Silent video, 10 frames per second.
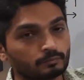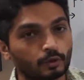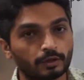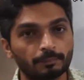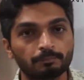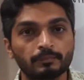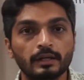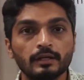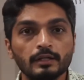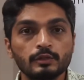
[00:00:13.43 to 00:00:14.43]
Okay.
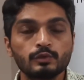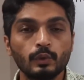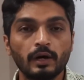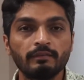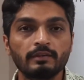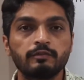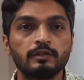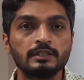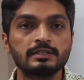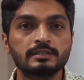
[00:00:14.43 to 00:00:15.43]
So our
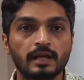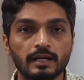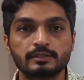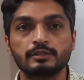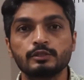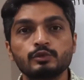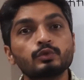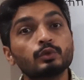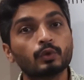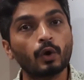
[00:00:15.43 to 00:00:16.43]
first task is
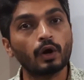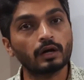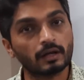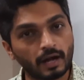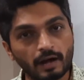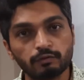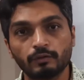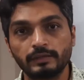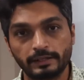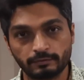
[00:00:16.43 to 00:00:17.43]
to draw graph
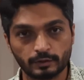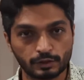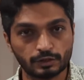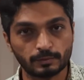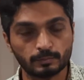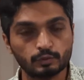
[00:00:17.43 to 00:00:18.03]
of that function.